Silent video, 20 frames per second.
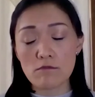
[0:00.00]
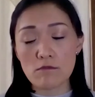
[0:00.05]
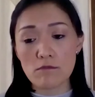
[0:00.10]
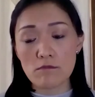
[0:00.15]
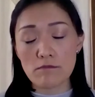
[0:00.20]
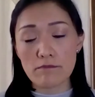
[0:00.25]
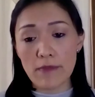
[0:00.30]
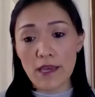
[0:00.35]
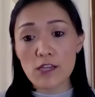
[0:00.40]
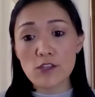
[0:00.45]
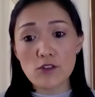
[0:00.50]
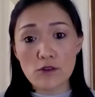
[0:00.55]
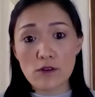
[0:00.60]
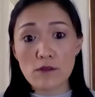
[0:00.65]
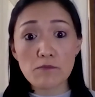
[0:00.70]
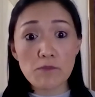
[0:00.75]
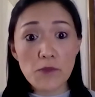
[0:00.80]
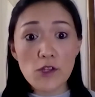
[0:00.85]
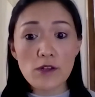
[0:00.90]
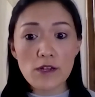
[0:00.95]
major
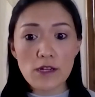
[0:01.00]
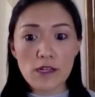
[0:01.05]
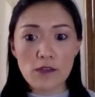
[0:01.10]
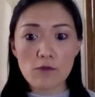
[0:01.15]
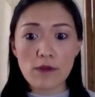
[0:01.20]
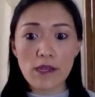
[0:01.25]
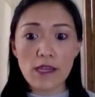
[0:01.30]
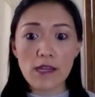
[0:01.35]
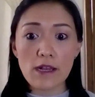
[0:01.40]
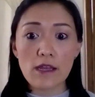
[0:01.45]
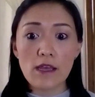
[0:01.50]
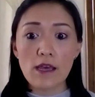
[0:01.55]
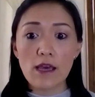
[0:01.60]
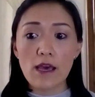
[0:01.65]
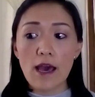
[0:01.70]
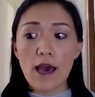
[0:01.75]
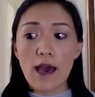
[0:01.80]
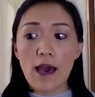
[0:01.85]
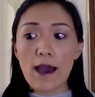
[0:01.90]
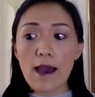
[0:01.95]
impunity, right?
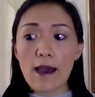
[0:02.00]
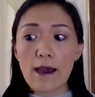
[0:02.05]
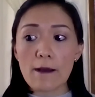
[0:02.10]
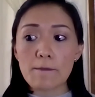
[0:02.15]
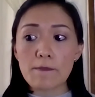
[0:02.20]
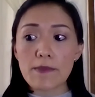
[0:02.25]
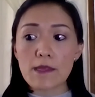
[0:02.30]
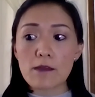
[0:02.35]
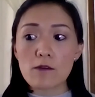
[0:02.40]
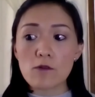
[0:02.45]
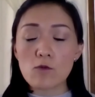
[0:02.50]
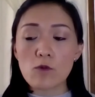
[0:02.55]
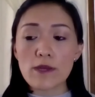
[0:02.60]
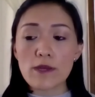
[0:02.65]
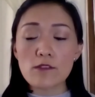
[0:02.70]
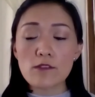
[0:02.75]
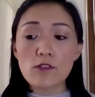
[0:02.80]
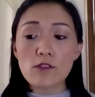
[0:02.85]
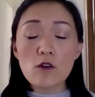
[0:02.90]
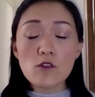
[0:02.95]

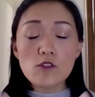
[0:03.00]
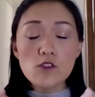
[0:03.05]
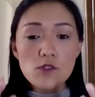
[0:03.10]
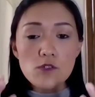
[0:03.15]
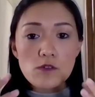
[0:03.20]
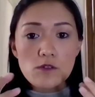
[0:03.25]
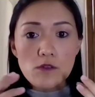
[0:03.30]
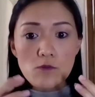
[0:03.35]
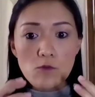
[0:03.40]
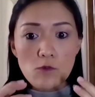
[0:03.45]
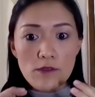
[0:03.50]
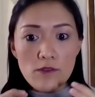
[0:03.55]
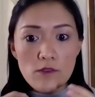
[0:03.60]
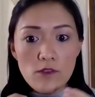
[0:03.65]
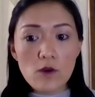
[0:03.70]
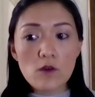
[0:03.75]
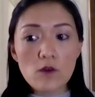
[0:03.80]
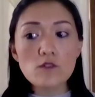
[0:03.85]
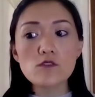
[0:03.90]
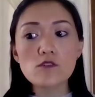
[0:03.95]
When those
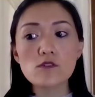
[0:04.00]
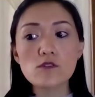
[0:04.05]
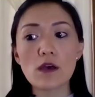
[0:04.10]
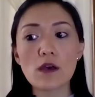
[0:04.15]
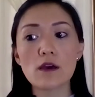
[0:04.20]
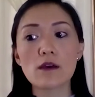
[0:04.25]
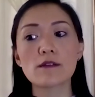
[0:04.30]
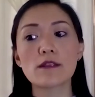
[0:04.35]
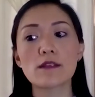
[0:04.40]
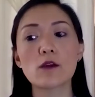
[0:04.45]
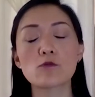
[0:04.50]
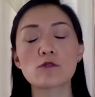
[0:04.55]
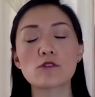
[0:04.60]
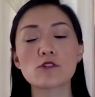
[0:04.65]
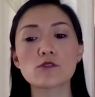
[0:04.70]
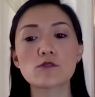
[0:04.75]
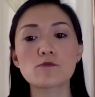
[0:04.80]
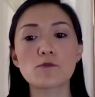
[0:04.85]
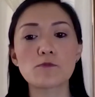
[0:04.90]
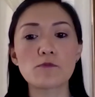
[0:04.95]

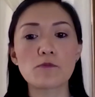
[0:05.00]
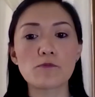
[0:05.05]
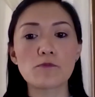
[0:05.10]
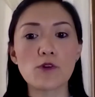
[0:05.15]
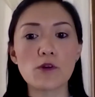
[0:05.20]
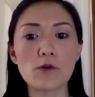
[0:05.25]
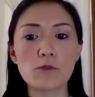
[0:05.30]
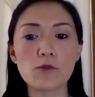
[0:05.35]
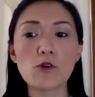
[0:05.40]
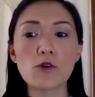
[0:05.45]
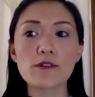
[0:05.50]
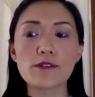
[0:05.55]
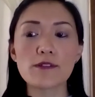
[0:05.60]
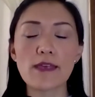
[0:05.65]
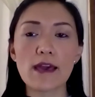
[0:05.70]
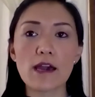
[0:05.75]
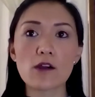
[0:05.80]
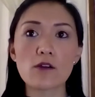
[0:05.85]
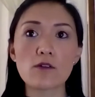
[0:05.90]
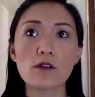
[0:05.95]
networks broke
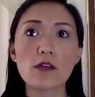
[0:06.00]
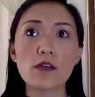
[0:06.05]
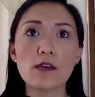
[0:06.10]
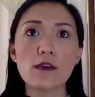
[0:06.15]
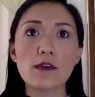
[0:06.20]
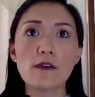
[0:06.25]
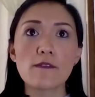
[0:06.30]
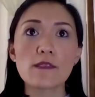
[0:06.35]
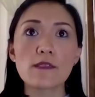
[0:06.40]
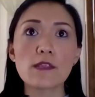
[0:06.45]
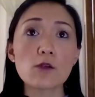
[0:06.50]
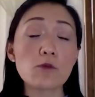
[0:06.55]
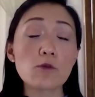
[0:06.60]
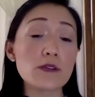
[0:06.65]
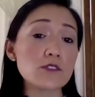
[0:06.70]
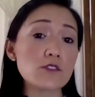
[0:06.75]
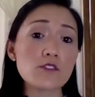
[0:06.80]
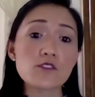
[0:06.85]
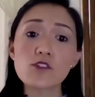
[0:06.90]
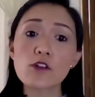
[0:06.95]
down, there
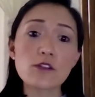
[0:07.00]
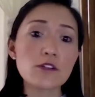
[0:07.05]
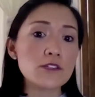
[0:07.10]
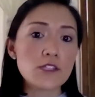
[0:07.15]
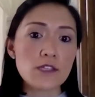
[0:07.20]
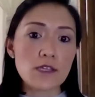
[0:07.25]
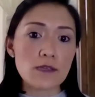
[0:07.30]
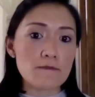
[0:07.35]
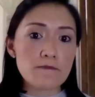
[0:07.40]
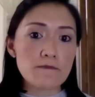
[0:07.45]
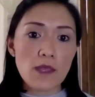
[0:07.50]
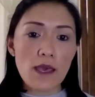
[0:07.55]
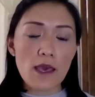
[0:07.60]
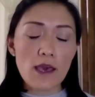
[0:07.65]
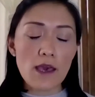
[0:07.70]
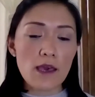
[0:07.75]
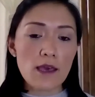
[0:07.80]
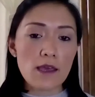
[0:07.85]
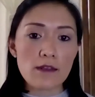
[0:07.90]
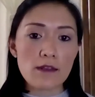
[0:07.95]
was uncertainty,
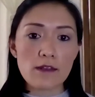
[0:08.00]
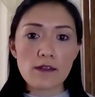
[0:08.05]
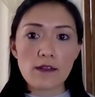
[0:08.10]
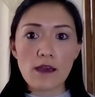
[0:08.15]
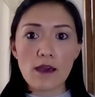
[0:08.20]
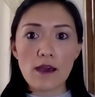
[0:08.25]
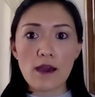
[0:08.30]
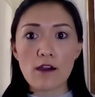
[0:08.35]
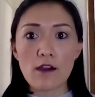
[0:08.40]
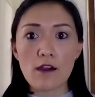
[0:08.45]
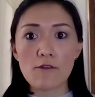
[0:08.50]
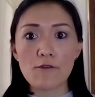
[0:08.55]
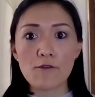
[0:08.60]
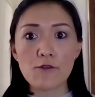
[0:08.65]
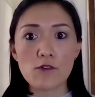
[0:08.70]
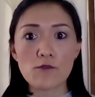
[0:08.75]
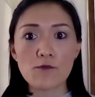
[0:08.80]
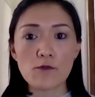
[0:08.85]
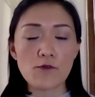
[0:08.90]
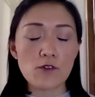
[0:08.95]
and
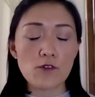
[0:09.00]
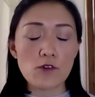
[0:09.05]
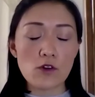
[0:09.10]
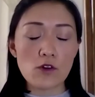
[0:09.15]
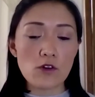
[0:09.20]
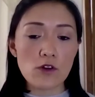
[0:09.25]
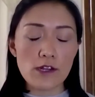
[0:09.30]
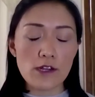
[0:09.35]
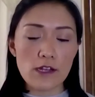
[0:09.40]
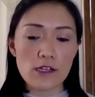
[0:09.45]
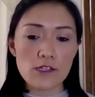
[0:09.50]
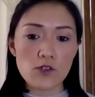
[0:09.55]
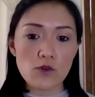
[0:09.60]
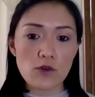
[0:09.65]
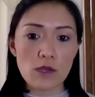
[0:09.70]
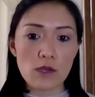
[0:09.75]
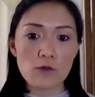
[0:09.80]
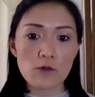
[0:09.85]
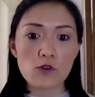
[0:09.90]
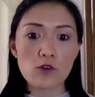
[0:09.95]
for organized
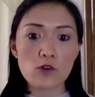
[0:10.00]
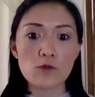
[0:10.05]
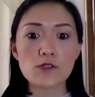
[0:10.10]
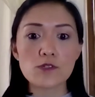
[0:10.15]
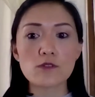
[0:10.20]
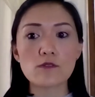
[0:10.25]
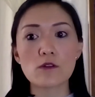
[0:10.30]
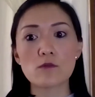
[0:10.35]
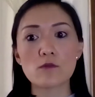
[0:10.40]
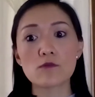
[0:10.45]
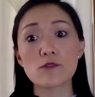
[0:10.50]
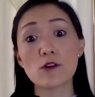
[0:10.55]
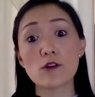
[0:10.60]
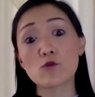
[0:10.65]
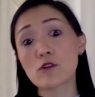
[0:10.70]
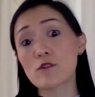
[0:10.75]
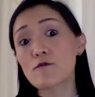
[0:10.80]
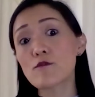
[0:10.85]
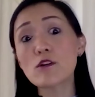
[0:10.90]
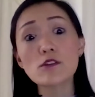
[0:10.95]
crime groups, they
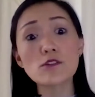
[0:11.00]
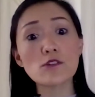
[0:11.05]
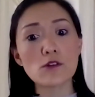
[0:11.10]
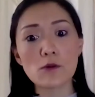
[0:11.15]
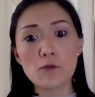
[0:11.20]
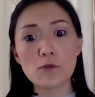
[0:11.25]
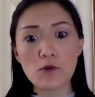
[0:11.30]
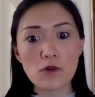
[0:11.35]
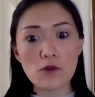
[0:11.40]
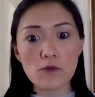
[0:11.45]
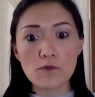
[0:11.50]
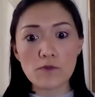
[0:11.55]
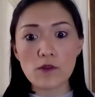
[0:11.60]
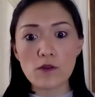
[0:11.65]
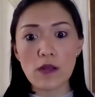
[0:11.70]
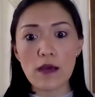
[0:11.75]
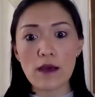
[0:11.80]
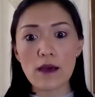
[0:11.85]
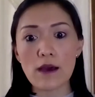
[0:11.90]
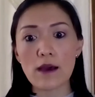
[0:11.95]
were vulnerable,
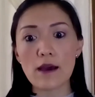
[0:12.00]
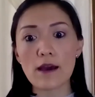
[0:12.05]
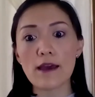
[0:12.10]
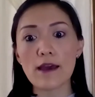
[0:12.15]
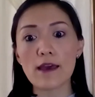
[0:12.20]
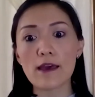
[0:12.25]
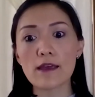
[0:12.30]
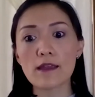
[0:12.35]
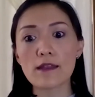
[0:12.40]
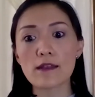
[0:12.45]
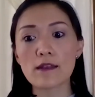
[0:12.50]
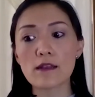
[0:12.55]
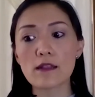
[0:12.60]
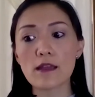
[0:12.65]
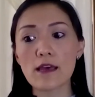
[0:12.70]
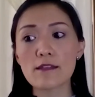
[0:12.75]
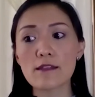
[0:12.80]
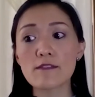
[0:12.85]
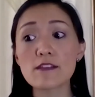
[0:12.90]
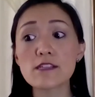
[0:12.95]

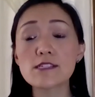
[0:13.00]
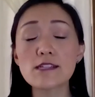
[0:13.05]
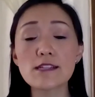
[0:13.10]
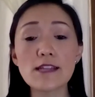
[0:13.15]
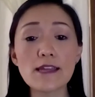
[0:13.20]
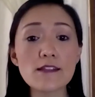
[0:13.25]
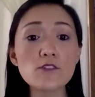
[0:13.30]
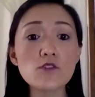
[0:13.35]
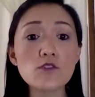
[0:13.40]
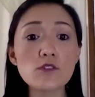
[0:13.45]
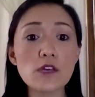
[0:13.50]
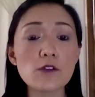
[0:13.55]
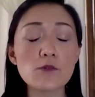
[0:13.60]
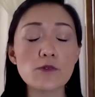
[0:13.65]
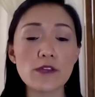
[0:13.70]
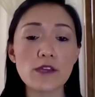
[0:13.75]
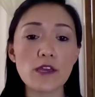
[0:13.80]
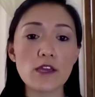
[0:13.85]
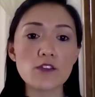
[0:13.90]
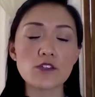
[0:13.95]
and this led to the
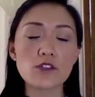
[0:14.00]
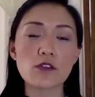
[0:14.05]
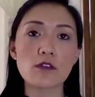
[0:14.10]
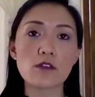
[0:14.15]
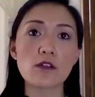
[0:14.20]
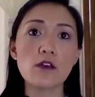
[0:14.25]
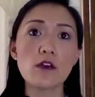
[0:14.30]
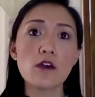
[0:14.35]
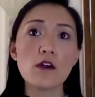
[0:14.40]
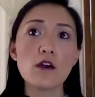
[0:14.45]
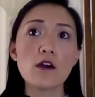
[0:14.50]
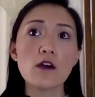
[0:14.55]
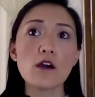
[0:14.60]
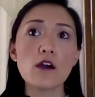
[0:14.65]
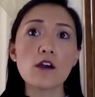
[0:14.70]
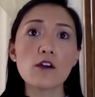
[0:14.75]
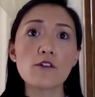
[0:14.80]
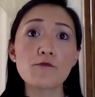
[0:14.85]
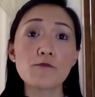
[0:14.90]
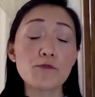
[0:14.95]
creation
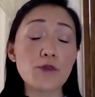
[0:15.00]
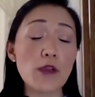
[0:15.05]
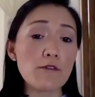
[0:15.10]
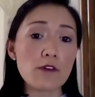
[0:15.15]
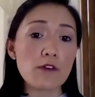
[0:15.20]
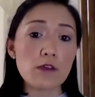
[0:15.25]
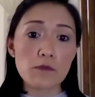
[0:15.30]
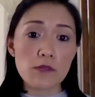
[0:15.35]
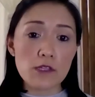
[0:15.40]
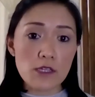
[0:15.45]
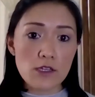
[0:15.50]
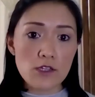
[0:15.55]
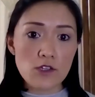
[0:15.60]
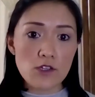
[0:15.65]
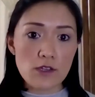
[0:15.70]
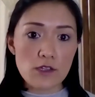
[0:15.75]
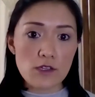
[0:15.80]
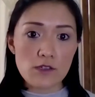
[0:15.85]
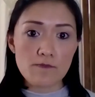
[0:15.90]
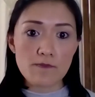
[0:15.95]
of private
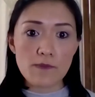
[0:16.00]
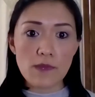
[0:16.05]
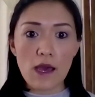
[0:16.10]
militias.